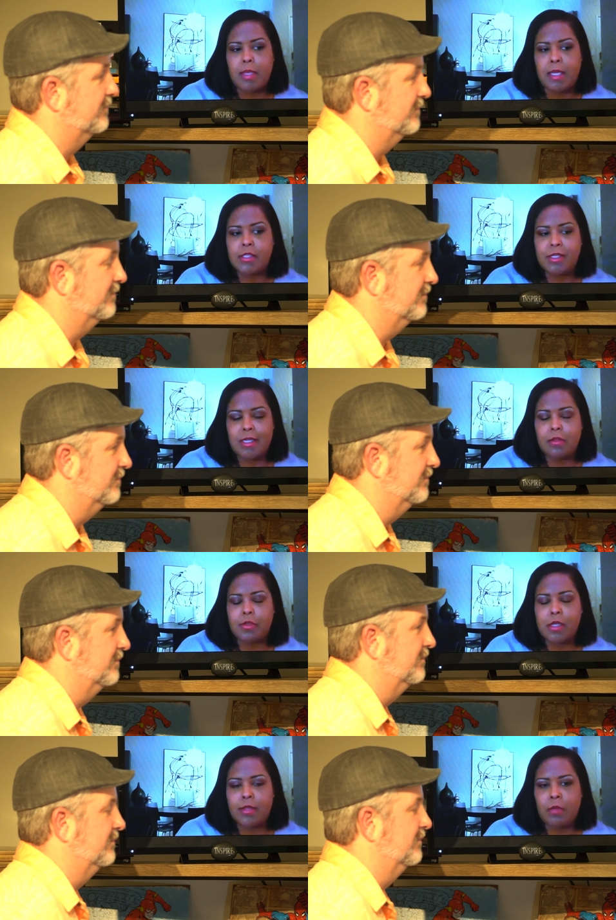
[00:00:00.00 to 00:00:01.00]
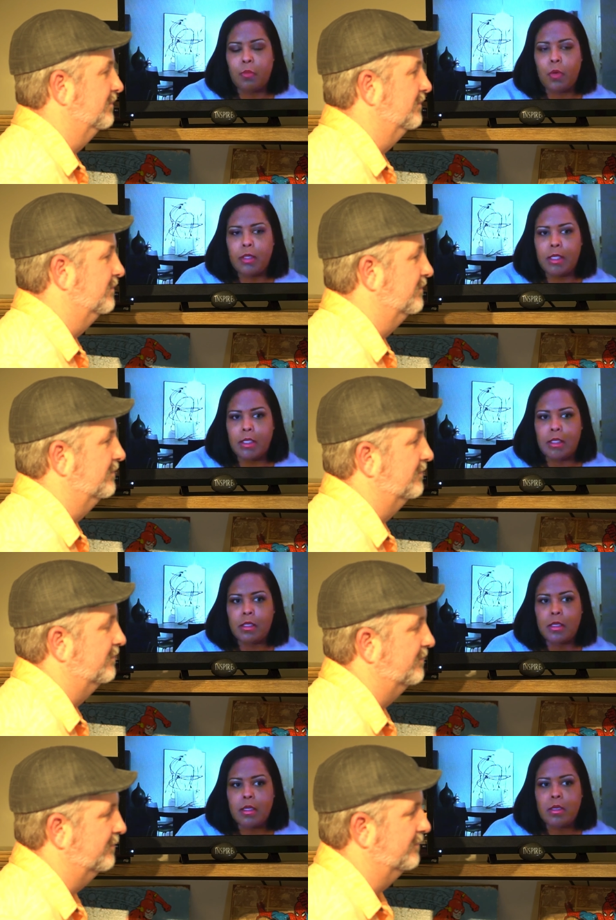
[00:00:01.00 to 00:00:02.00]
Speaker 1: because again, there's nothing
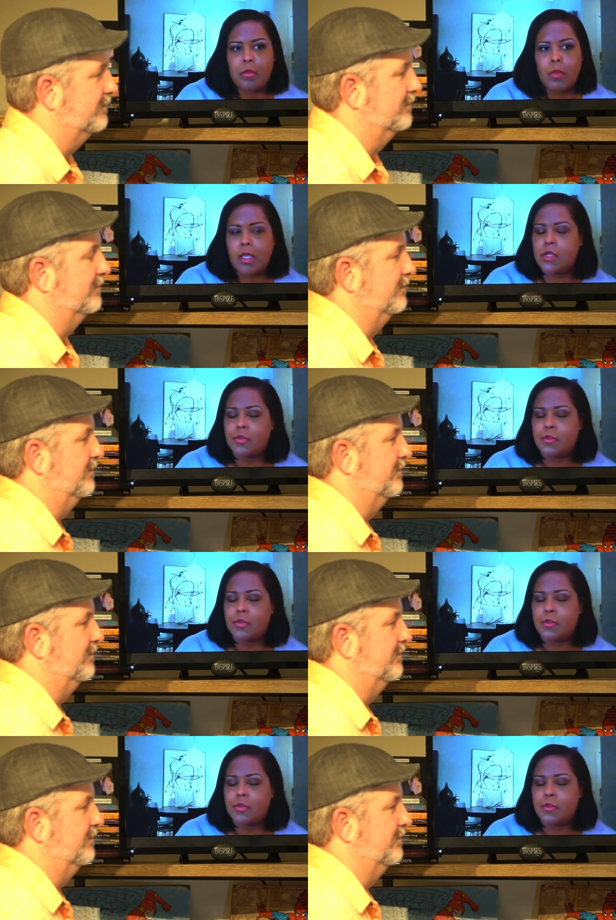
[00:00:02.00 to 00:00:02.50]
really, we